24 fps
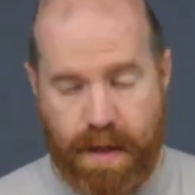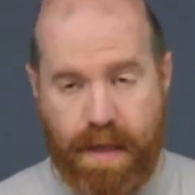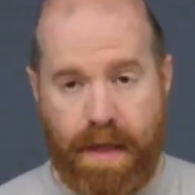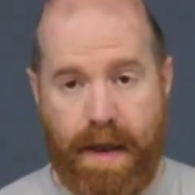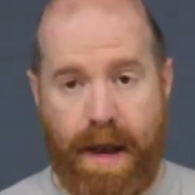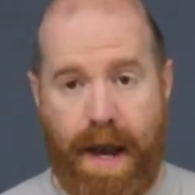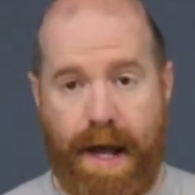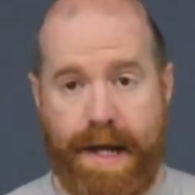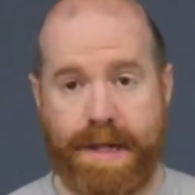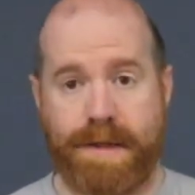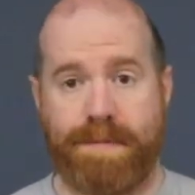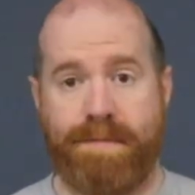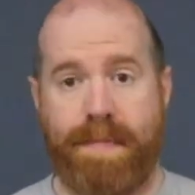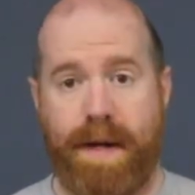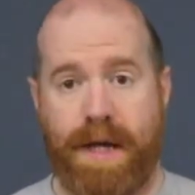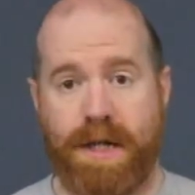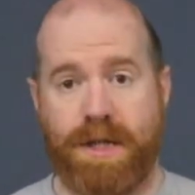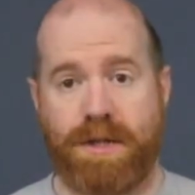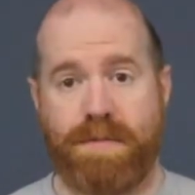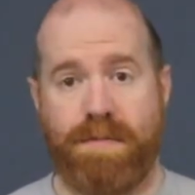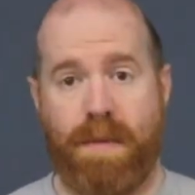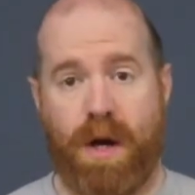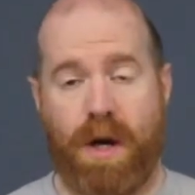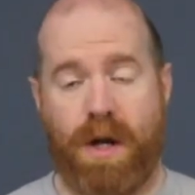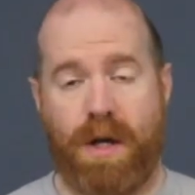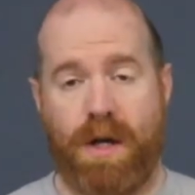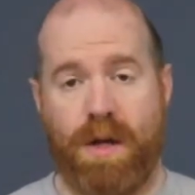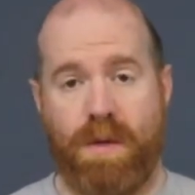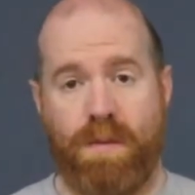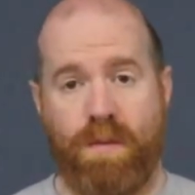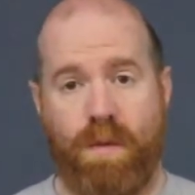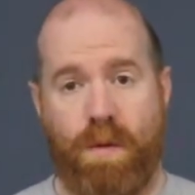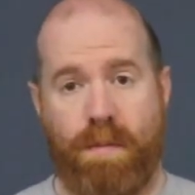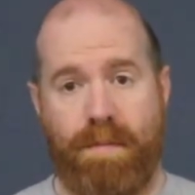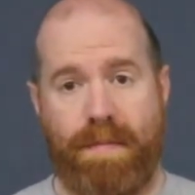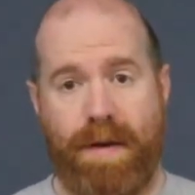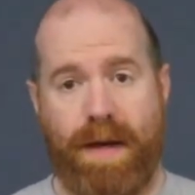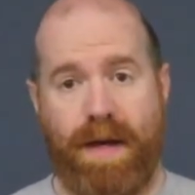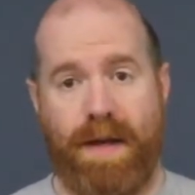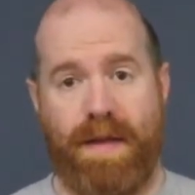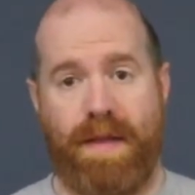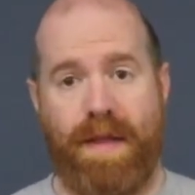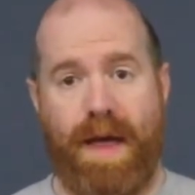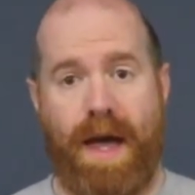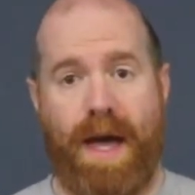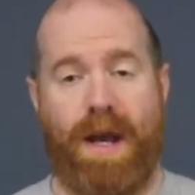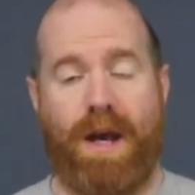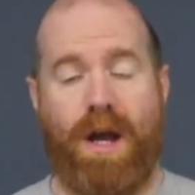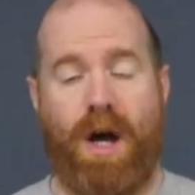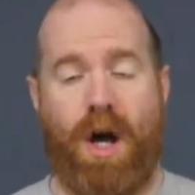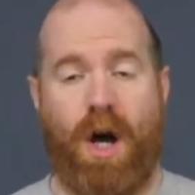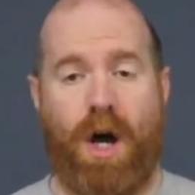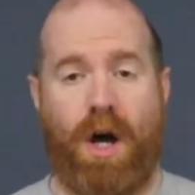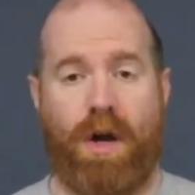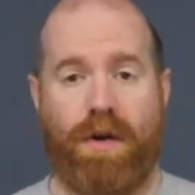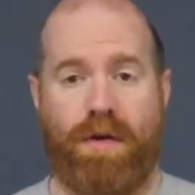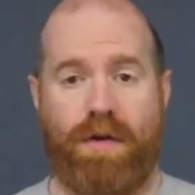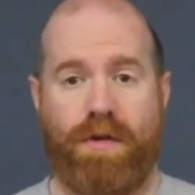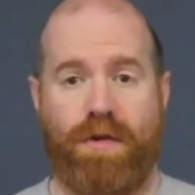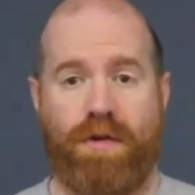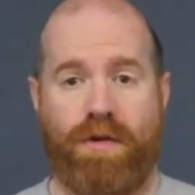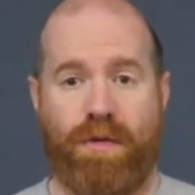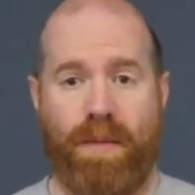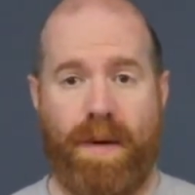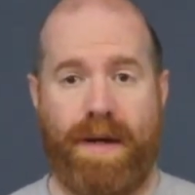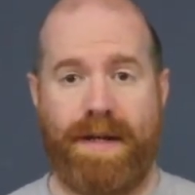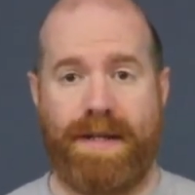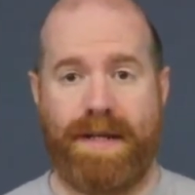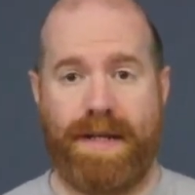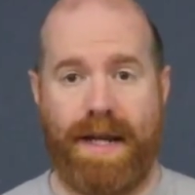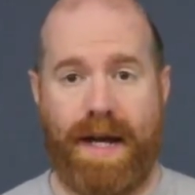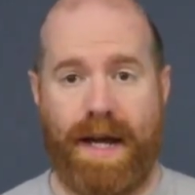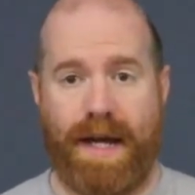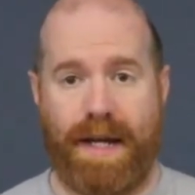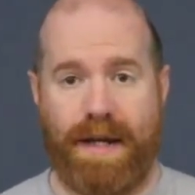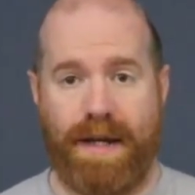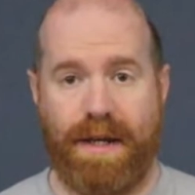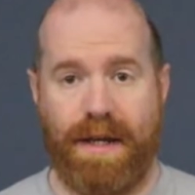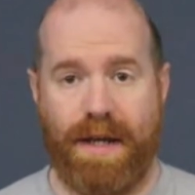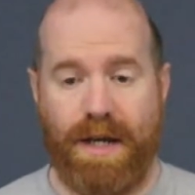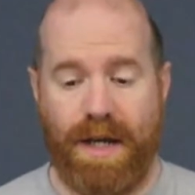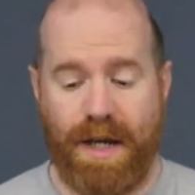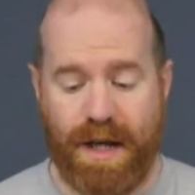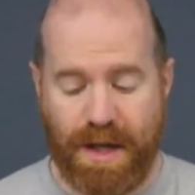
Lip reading: The next benchmark will be then 129.